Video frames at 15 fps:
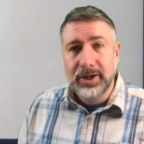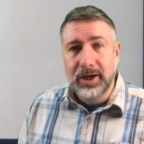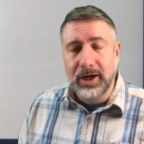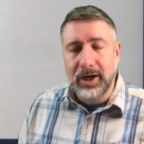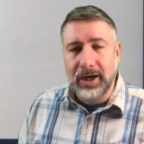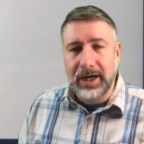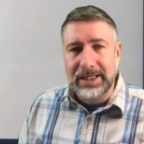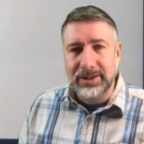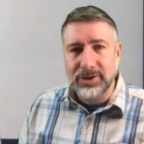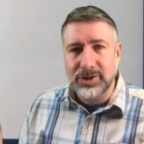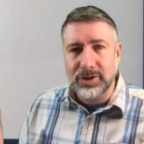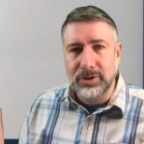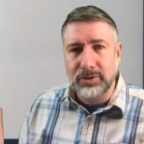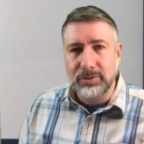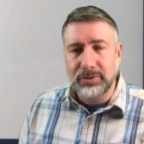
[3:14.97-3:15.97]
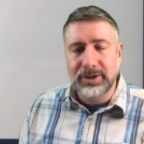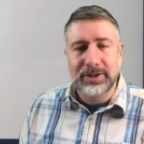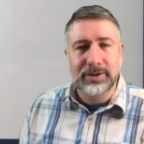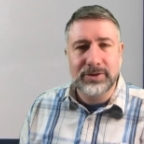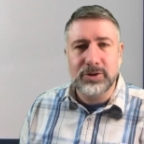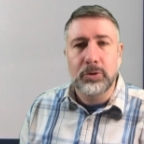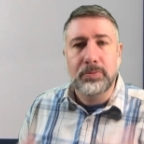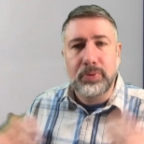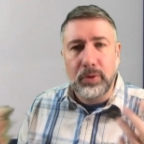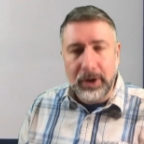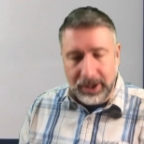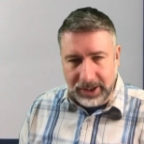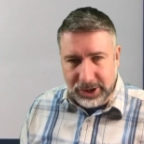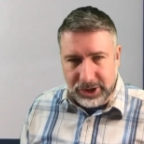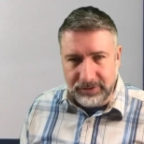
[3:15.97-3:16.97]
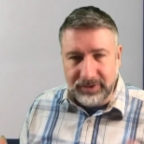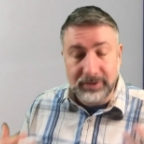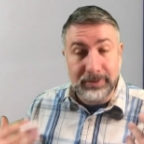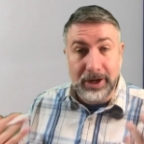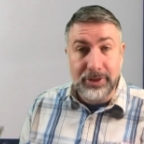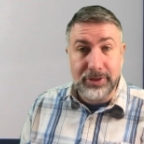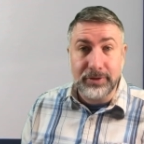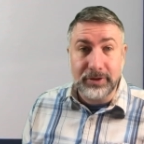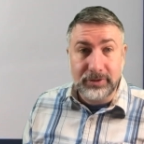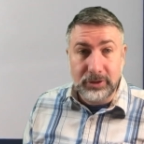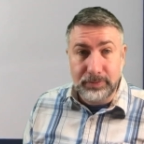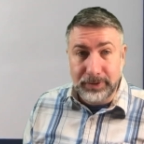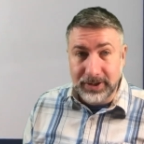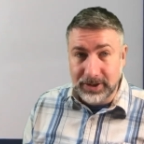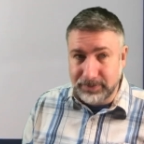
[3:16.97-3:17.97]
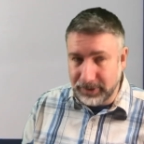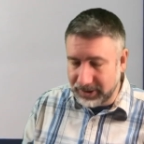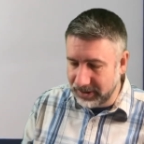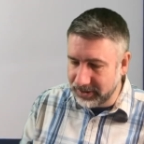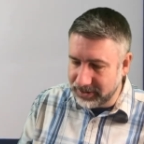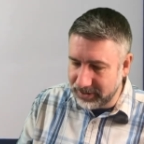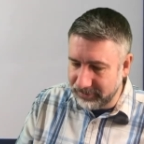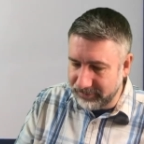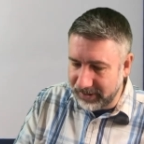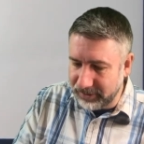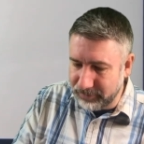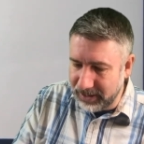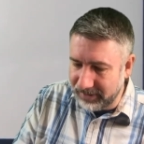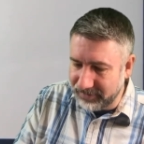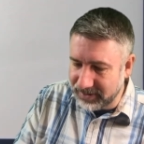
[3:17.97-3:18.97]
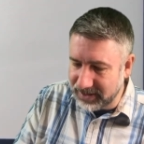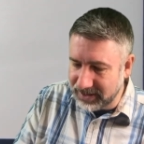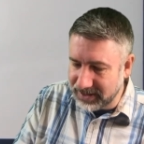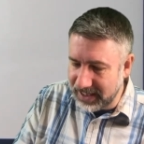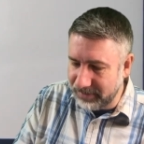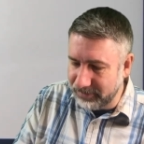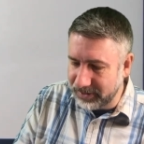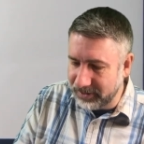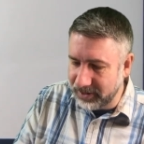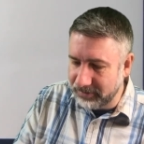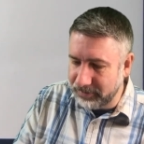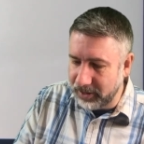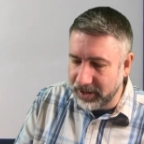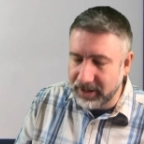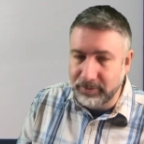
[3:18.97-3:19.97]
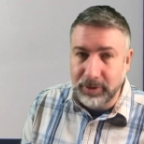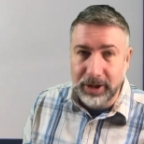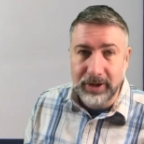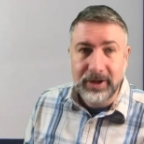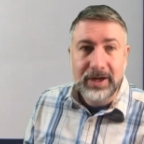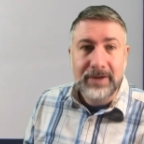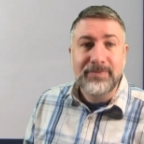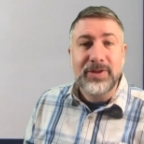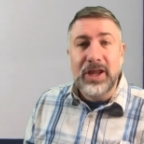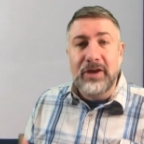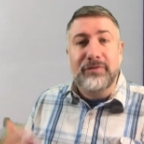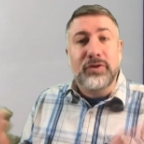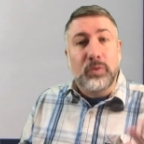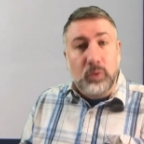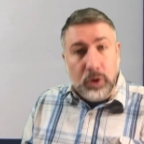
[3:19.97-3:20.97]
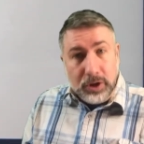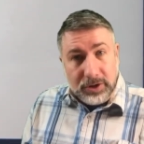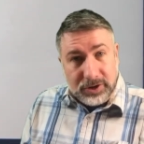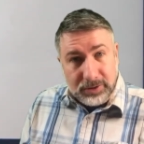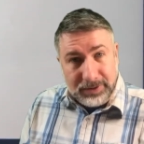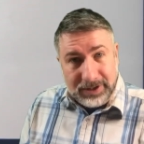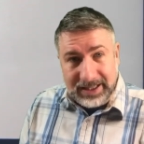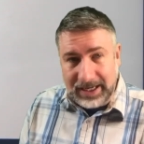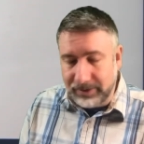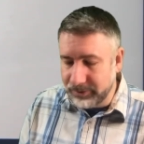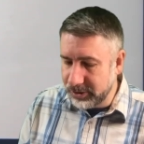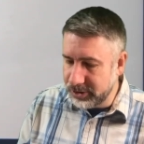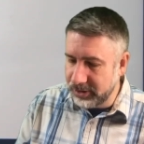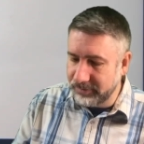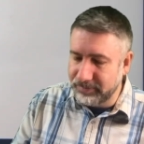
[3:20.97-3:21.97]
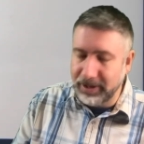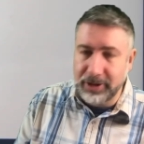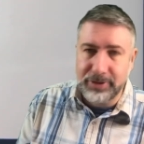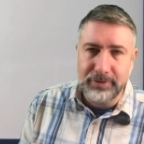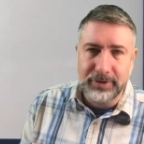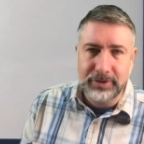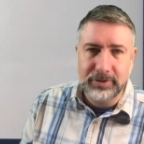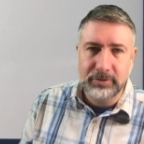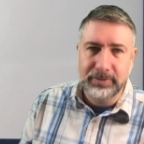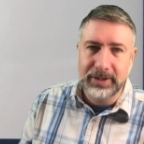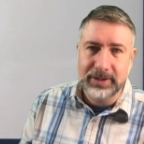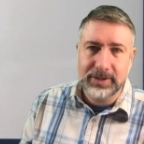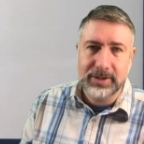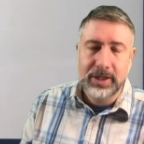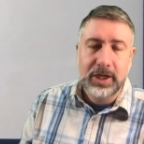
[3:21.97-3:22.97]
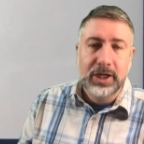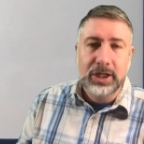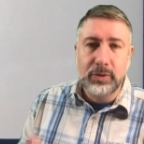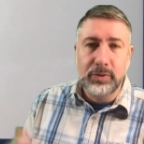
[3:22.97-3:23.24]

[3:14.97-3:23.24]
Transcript: And so there's no point in shifting by 32 bits because, in fact, we have this example down at the bottom where if you were to be allowed to shift by 32 bits, you